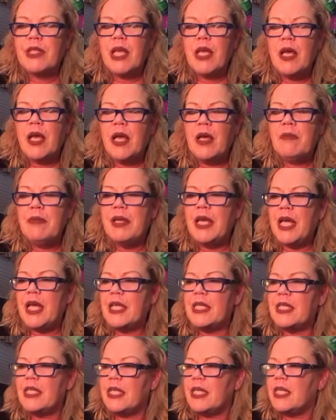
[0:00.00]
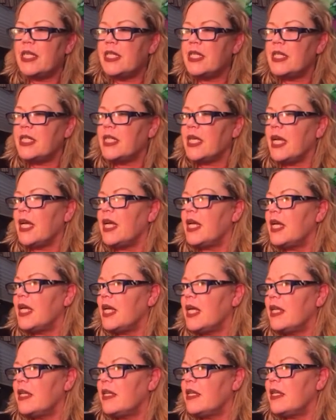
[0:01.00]
I'm guessing, because
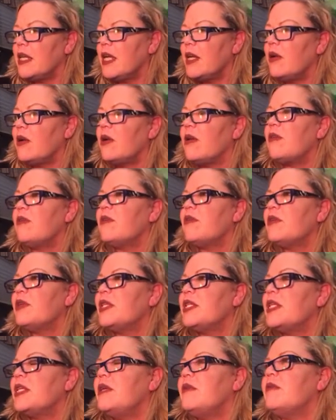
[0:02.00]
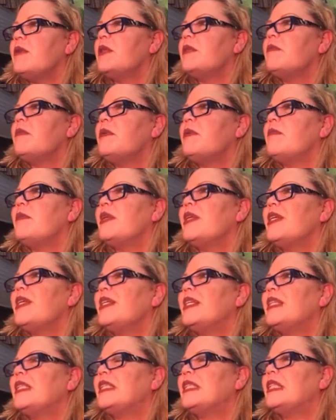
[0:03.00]
I don't know the receipt with me, but
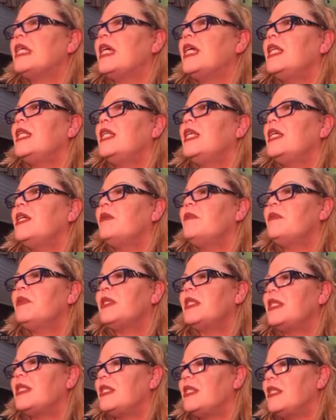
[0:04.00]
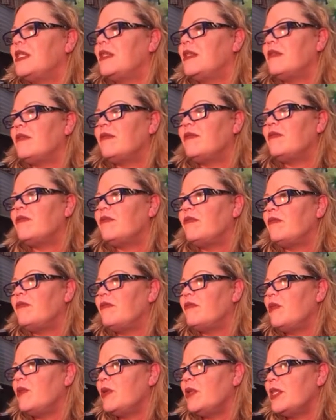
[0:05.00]
I think it was
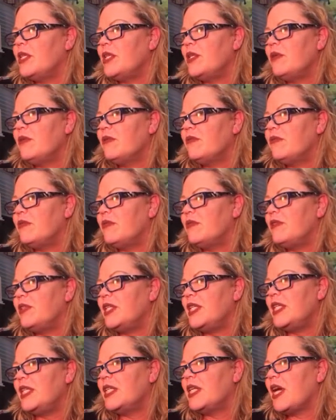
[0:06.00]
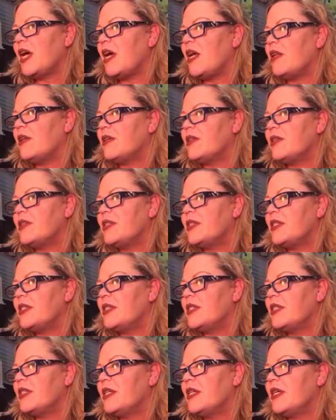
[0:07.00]
$14 or
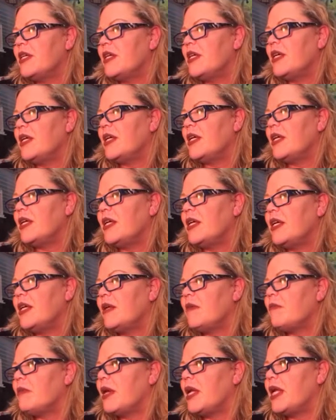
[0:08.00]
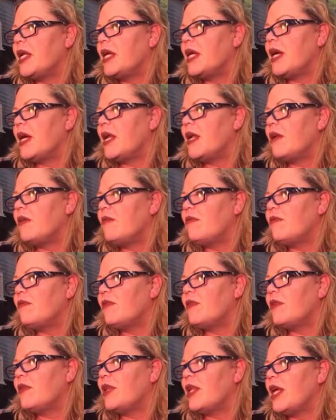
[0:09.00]
$15, and I might have got it
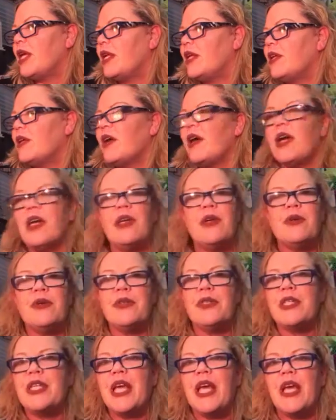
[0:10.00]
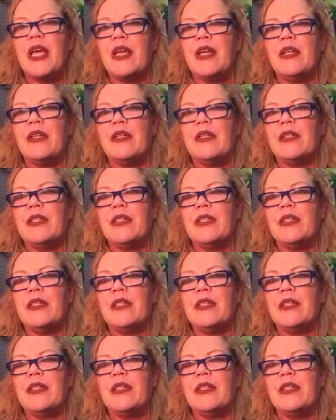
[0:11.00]
for like $9 or $10.